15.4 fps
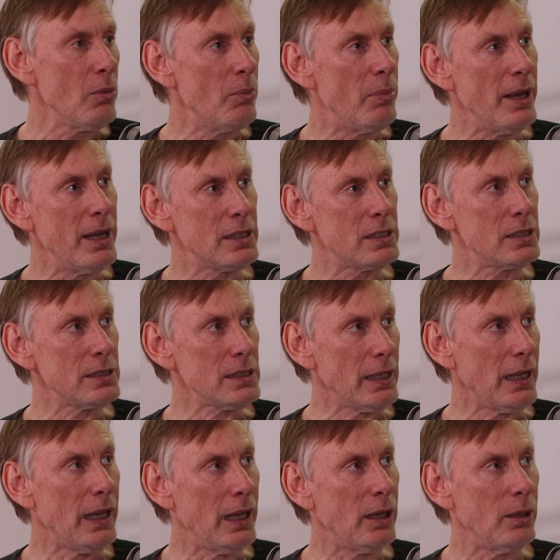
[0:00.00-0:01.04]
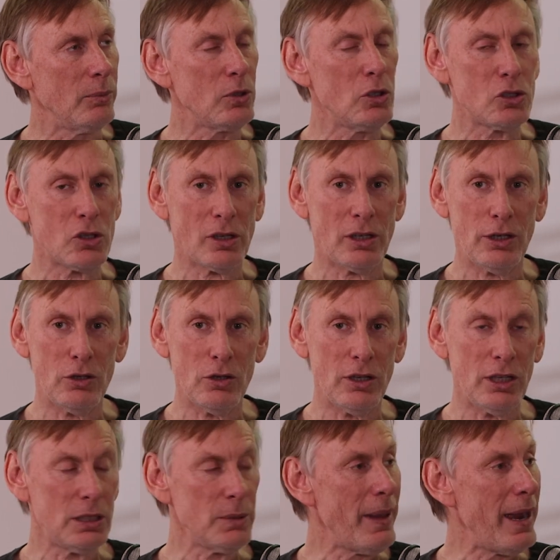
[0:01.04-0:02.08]
But you certainly do
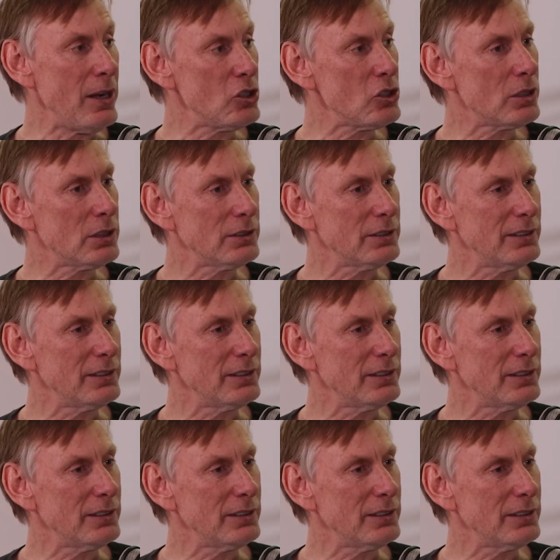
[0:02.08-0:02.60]
need to manage it.